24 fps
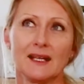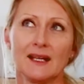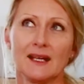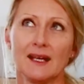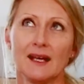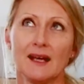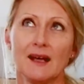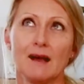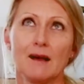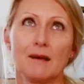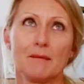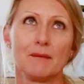
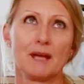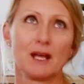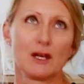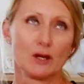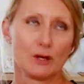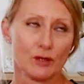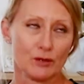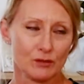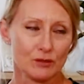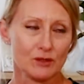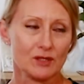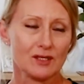And I
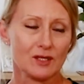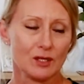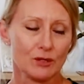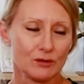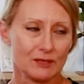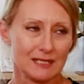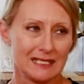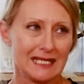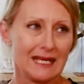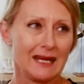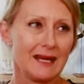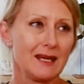also
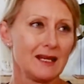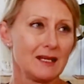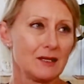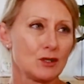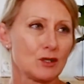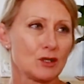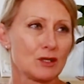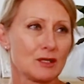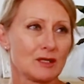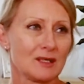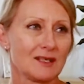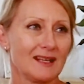
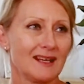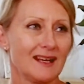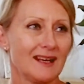teach